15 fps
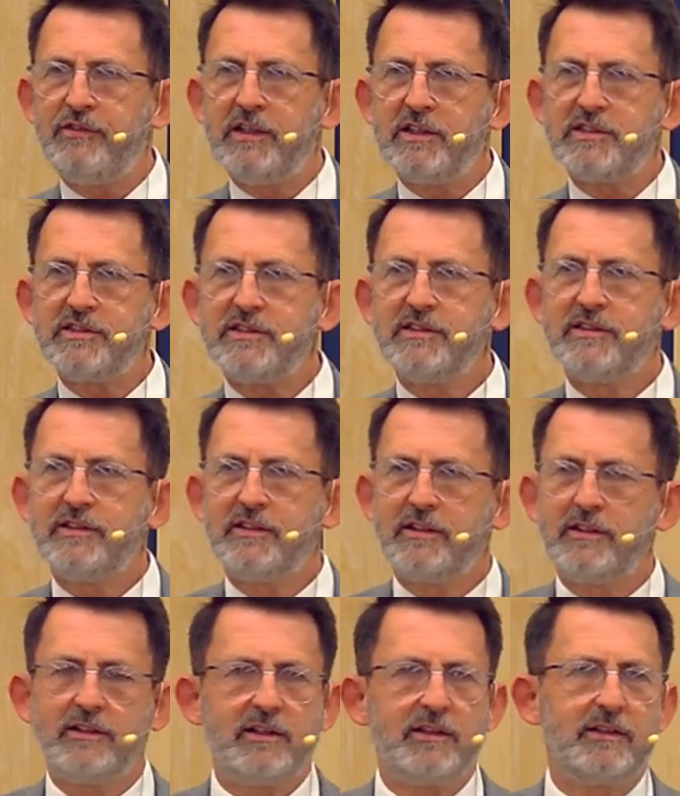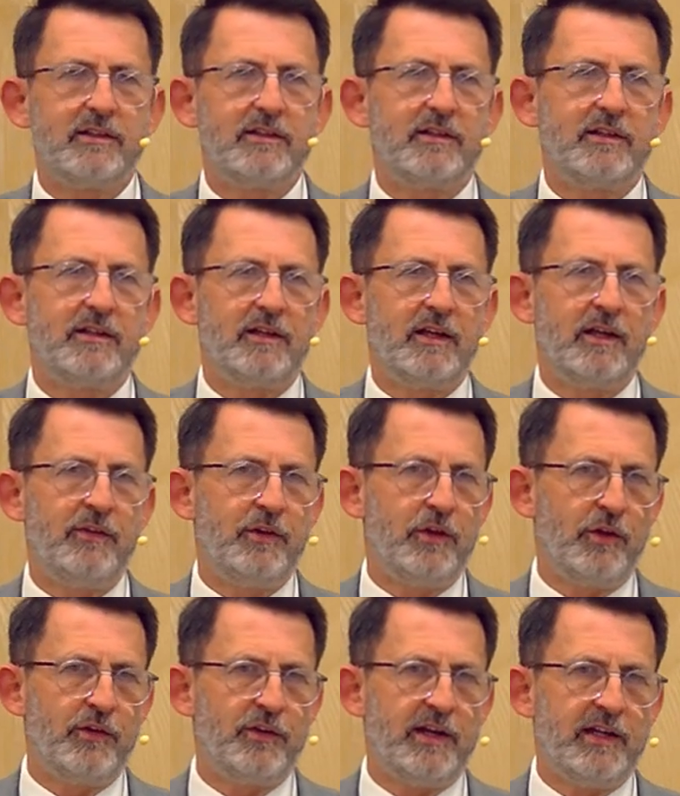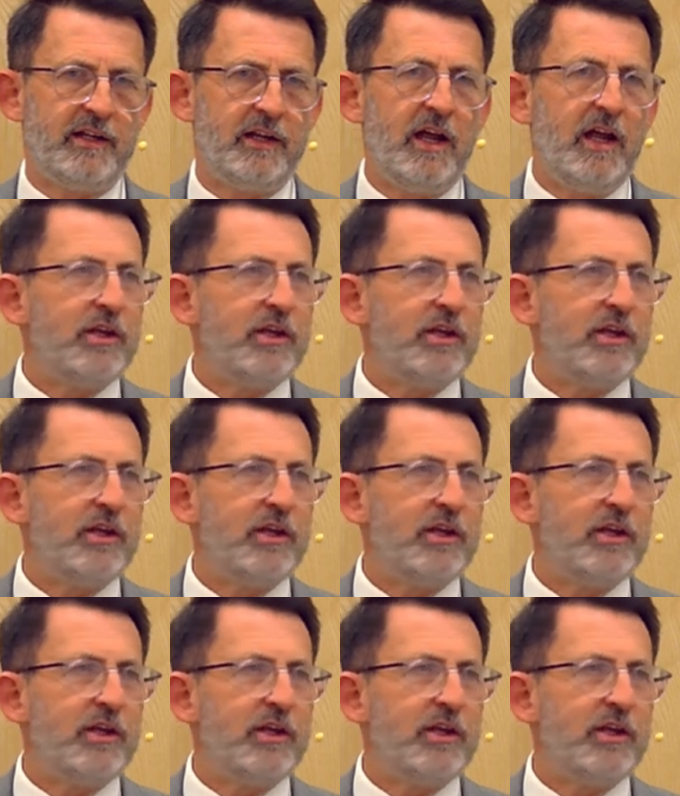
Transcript: it and the other didn't.